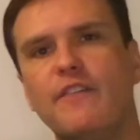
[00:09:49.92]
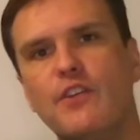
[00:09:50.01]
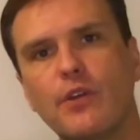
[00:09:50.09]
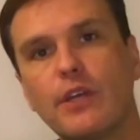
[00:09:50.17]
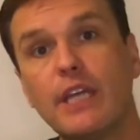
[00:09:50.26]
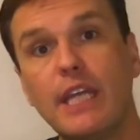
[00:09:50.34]

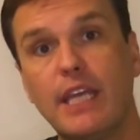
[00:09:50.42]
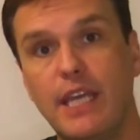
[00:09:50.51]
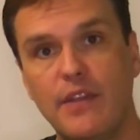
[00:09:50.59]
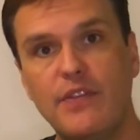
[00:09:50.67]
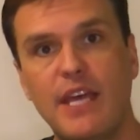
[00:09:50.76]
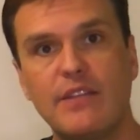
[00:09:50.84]
If you're going
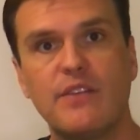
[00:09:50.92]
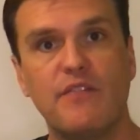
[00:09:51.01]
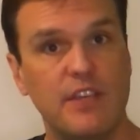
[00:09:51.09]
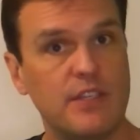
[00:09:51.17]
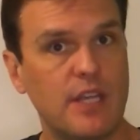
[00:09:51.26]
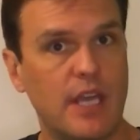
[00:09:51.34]
to get that
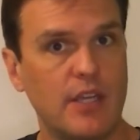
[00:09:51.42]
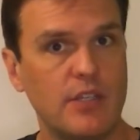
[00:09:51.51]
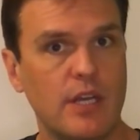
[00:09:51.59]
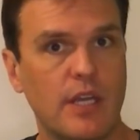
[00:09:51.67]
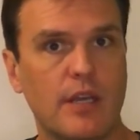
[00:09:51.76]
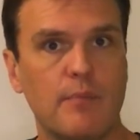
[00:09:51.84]

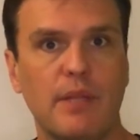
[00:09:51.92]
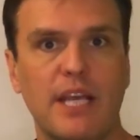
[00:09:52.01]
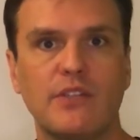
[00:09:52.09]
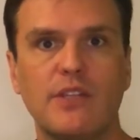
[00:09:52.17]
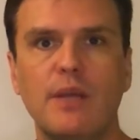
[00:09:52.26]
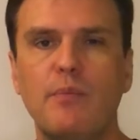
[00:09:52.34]
sophistication and
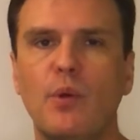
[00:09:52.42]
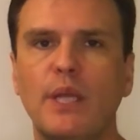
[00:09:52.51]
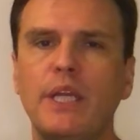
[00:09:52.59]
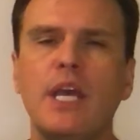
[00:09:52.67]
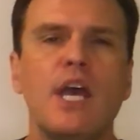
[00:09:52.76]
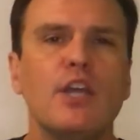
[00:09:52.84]
complexity
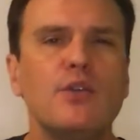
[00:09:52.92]
point,